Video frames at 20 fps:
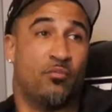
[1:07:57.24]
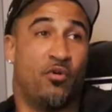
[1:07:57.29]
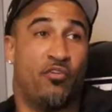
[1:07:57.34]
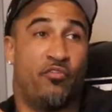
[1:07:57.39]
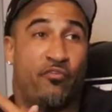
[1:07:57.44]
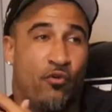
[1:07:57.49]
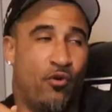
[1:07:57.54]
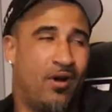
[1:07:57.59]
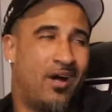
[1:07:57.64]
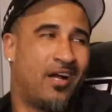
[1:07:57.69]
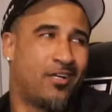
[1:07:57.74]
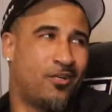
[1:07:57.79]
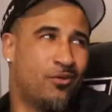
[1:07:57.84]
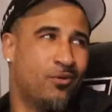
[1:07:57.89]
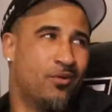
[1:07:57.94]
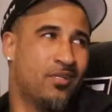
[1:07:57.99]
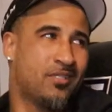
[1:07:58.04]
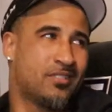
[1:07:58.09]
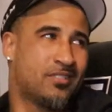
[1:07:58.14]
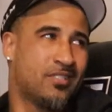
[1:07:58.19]
Before I
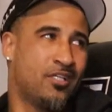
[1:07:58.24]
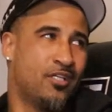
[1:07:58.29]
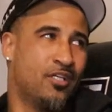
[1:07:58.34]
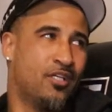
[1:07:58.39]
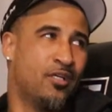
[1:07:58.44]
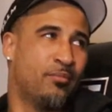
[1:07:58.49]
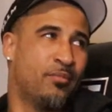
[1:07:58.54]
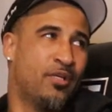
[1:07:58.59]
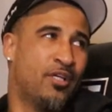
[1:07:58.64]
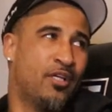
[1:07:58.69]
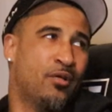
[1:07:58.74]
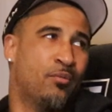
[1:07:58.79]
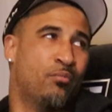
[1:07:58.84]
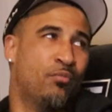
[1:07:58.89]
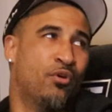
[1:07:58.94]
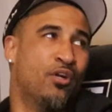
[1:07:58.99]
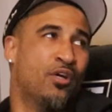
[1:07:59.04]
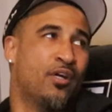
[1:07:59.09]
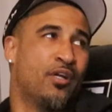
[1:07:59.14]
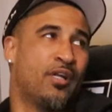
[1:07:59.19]
go and say, yeah,
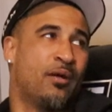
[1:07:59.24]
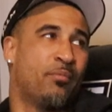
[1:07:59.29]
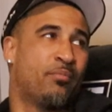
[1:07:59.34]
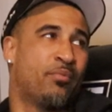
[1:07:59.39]
man, Bun,